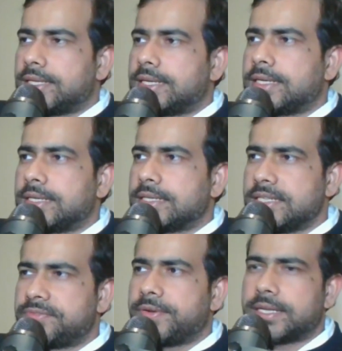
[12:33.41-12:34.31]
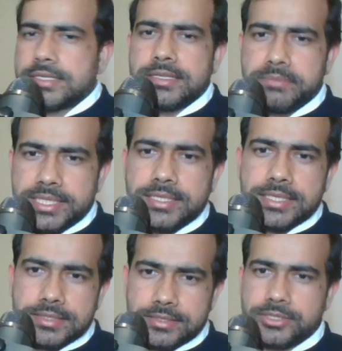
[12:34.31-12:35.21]
And in fact, in many
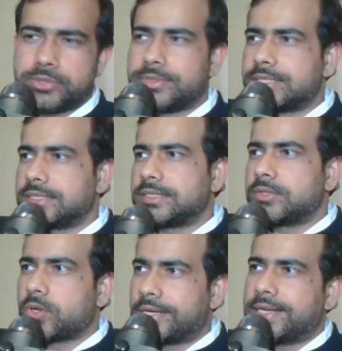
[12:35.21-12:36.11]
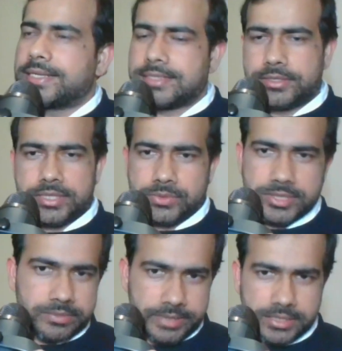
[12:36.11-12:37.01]
cases, you will see non I I T
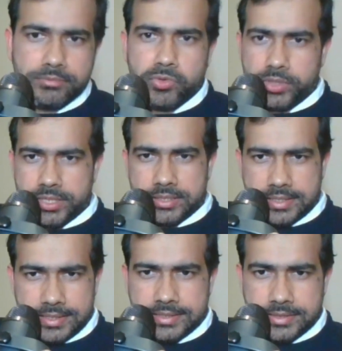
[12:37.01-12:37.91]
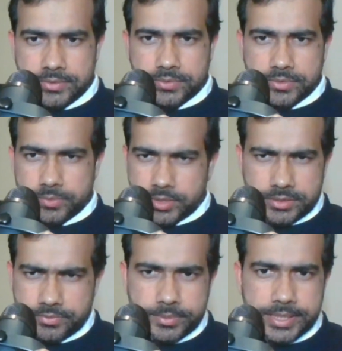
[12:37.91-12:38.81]
graduates making more than the I I T, the
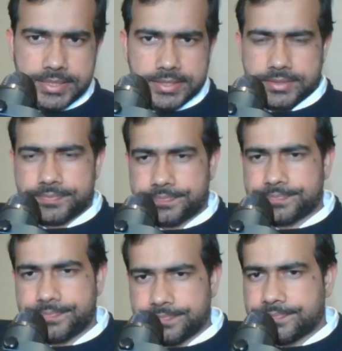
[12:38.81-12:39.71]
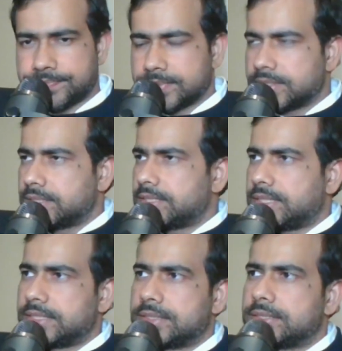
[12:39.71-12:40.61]
ones from I I T.
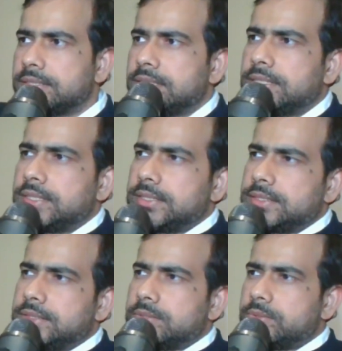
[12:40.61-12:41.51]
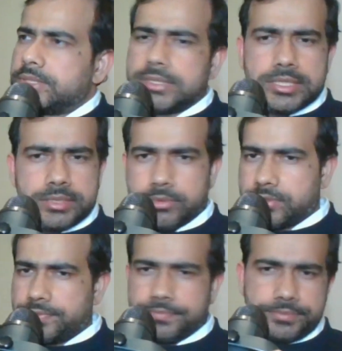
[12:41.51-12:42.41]
Right. So it's just
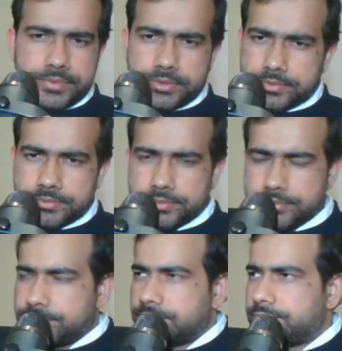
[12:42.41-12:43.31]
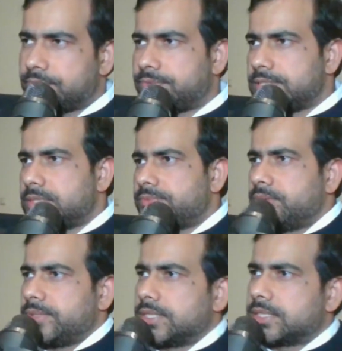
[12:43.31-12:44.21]
about the, you know, for the first
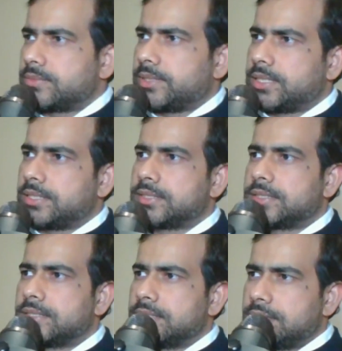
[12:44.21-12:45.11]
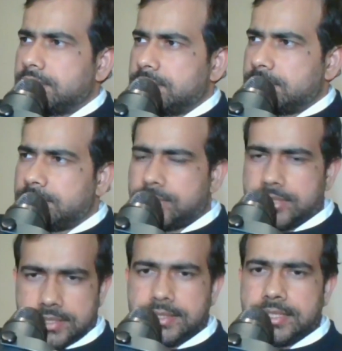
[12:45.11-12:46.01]
few years where you
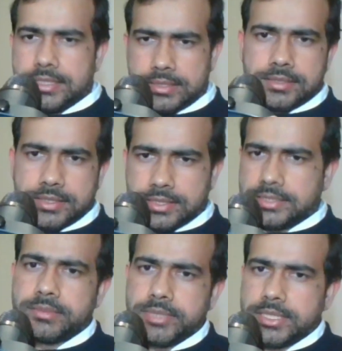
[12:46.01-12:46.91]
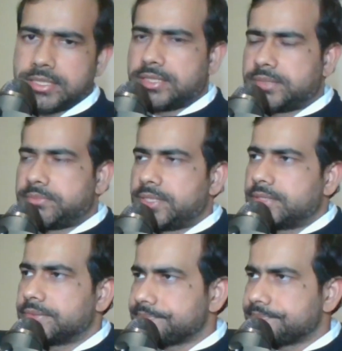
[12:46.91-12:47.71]
will see that uh, discrimination a bit.